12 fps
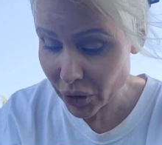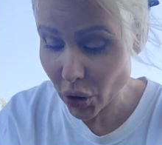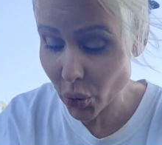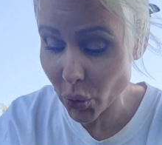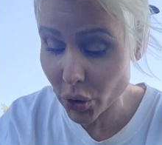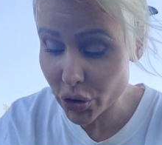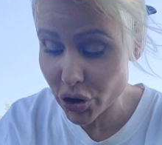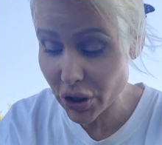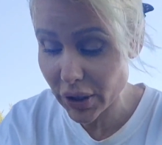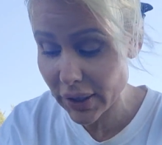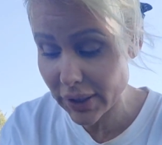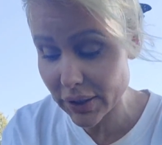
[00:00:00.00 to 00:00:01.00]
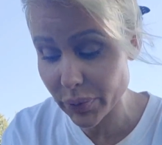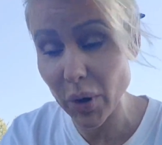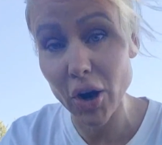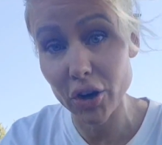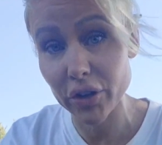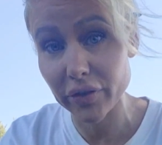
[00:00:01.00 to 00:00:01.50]
Coercion is
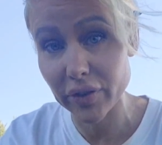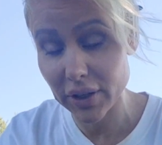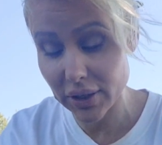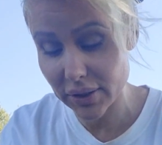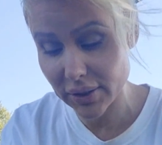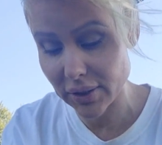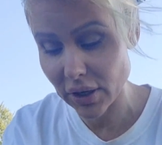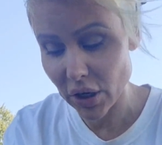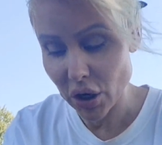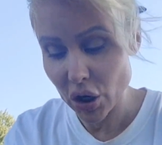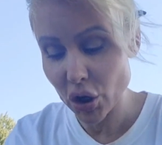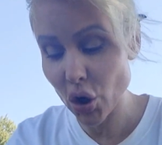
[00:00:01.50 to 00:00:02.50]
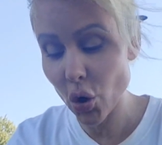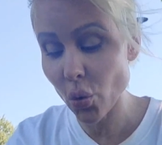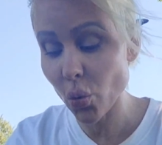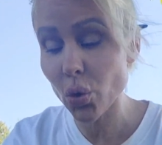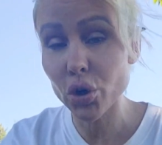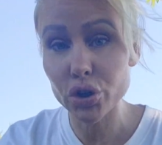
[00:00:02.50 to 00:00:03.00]
part of this.
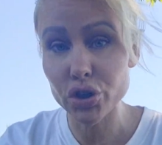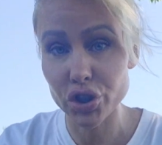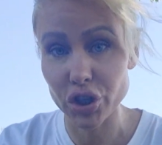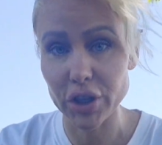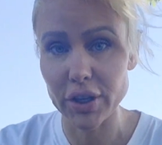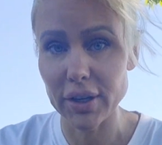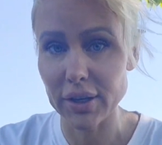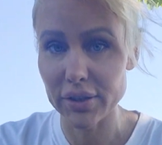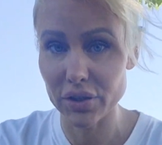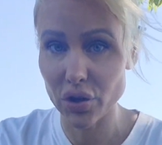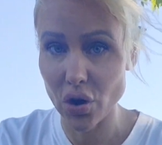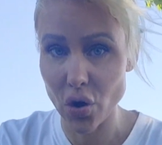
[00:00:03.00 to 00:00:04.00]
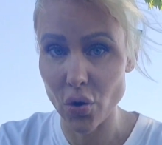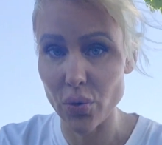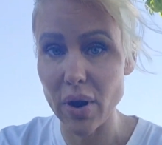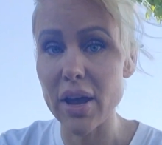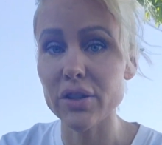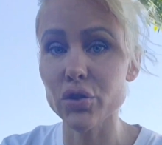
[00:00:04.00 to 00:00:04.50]
Coercion is
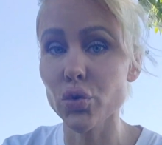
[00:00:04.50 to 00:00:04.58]
known as